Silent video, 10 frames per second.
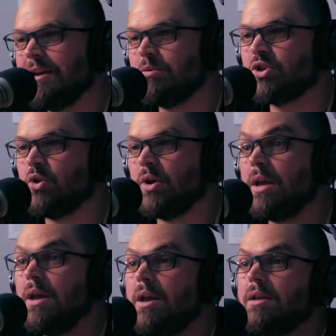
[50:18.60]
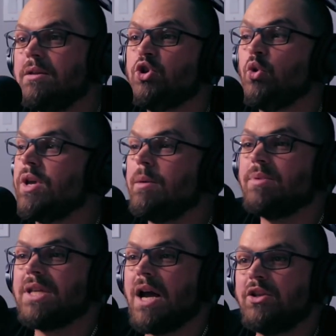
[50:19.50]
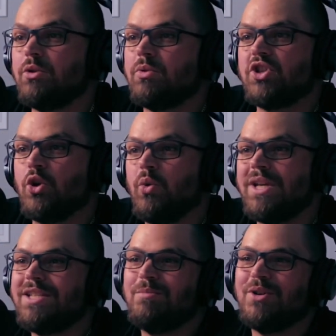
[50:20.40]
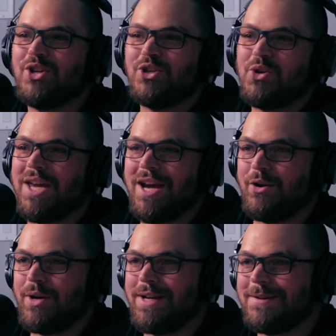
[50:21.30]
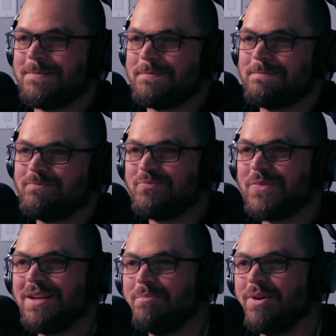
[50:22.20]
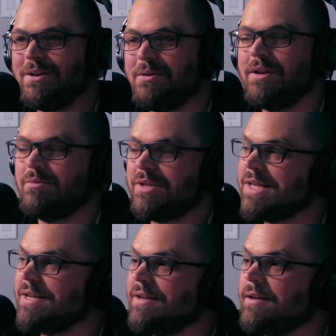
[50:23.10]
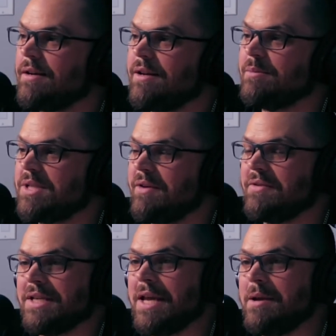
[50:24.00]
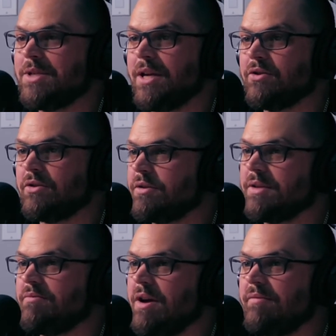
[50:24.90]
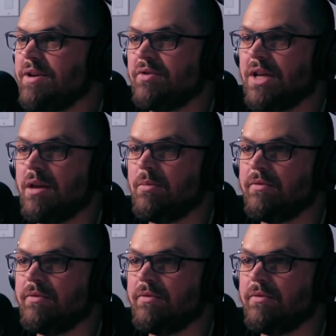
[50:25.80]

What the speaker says: it was so, doing it beside you was so easy because you carried it. But it was definitely a game changer because I've never done that